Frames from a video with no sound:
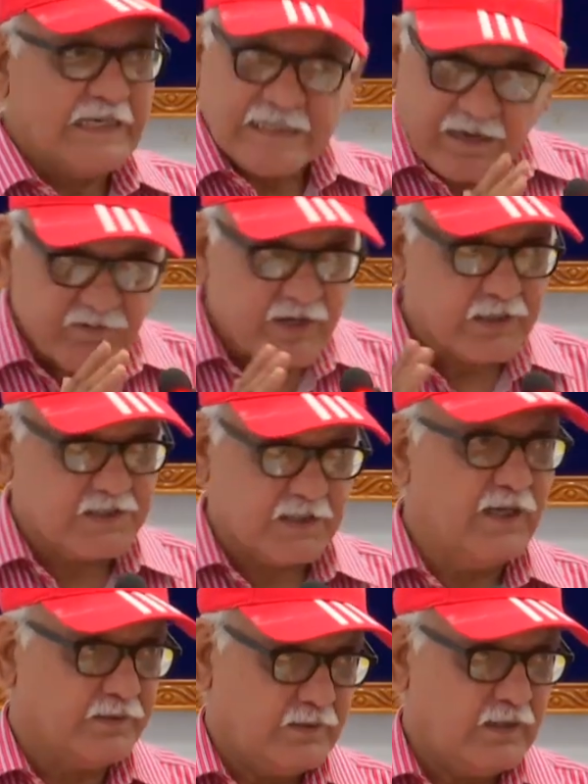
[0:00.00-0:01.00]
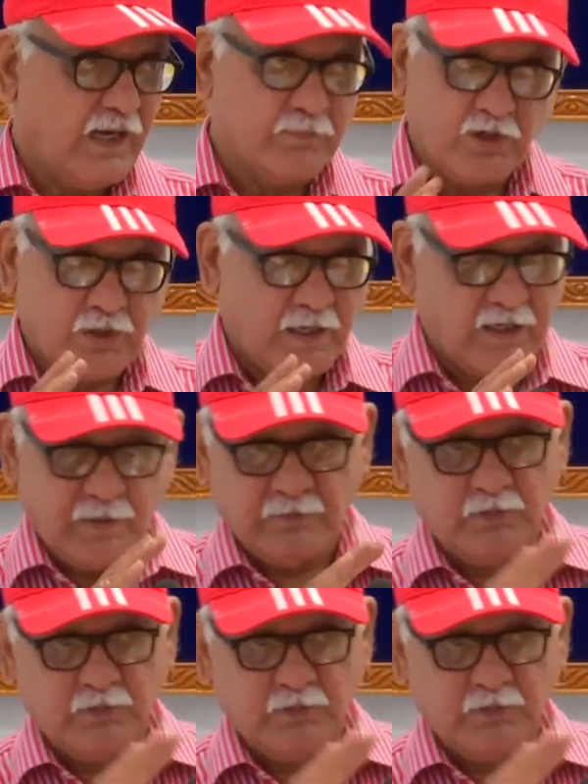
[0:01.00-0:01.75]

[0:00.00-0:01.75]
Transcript: He never returned, uh,